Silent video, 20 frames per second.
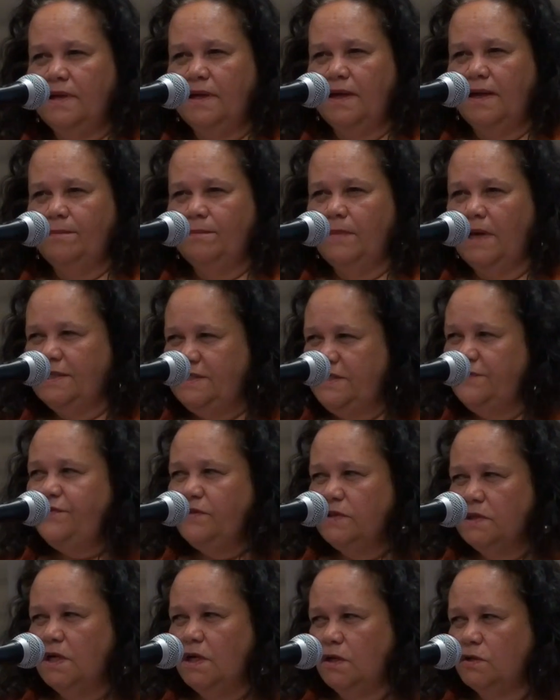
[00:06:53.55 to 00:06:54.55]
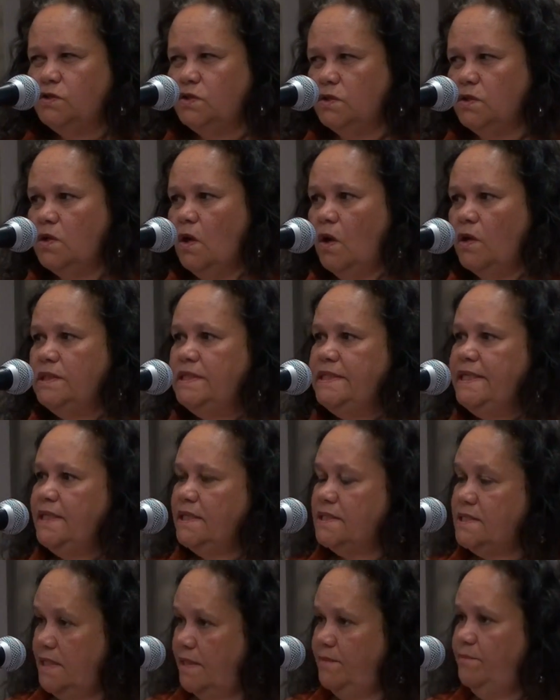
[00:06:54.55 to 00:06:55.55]
a different cultural
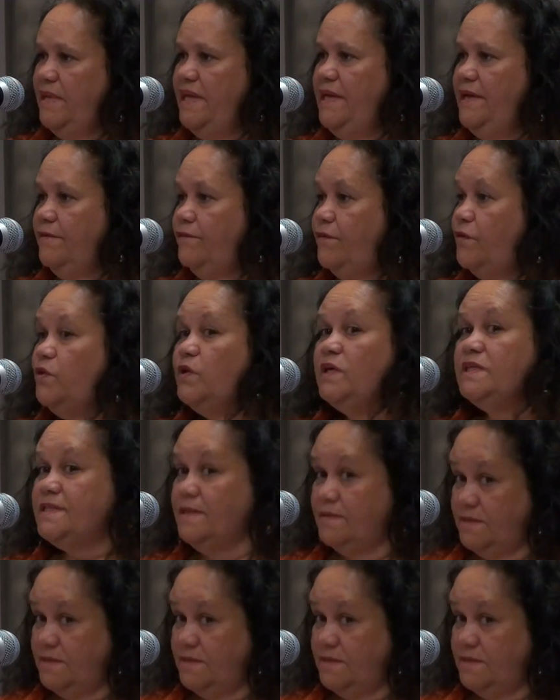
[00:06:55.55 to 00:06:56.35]
context and meaning for us,